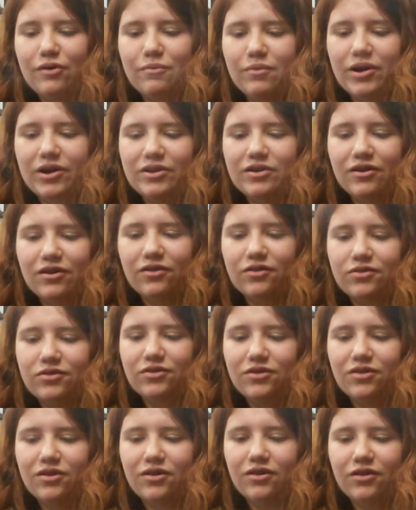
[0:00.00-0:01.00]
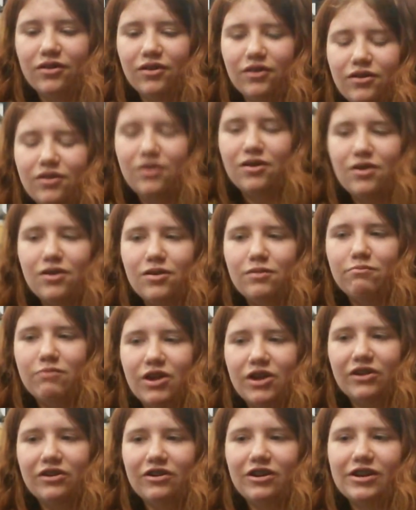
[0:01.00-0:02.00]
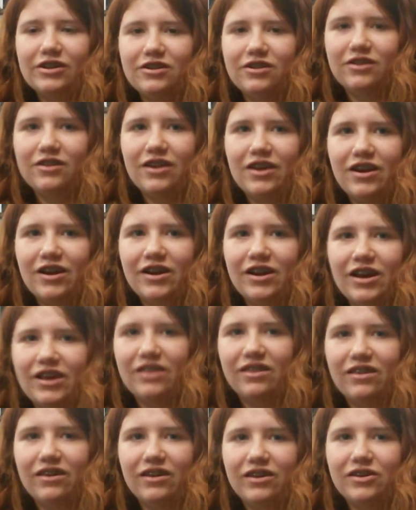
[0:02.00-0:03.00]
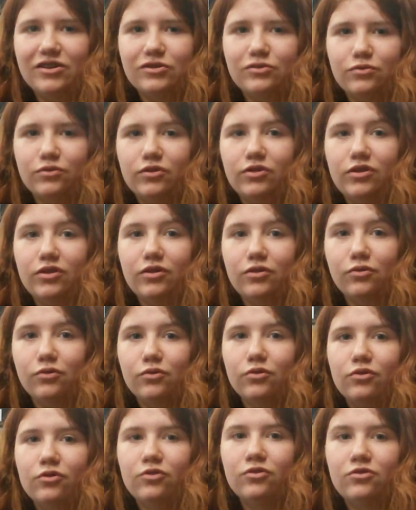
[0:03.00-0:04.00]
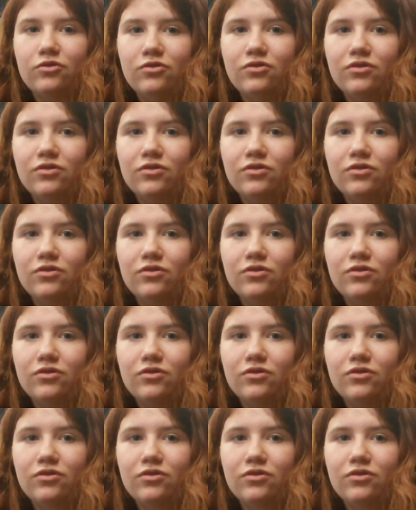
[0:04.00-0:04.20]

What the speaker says: I talked to the band director there, and I think he's really cool.